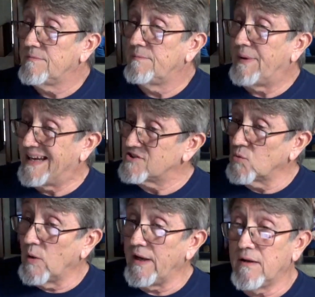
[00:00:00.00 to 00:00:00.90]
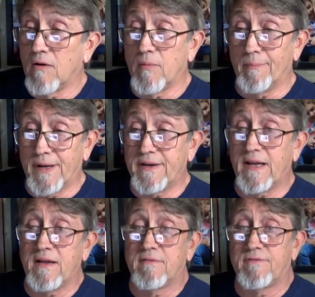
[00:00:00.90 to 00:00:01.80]
passed away on
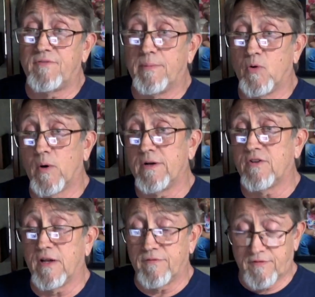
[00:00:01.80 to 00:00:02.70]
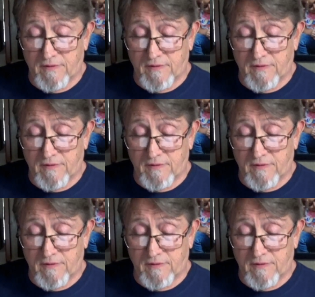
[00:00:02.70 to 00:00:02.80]
Monday, February 10th.